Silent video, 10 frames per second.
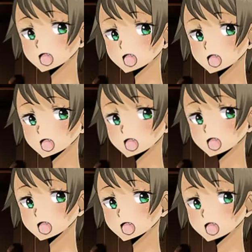What kind of a
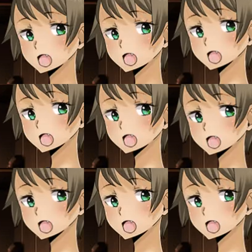name is that
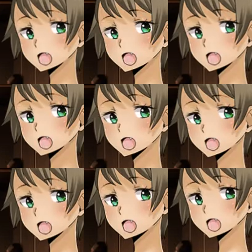anyway? I don't
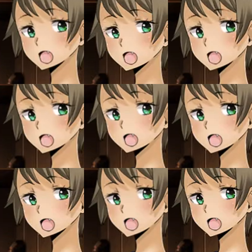know, the one I was
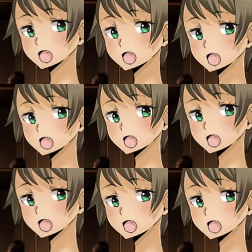given? You're
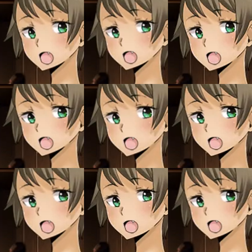not the first
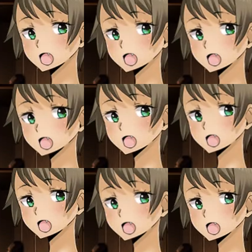person to ask that,
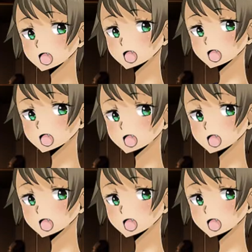actually.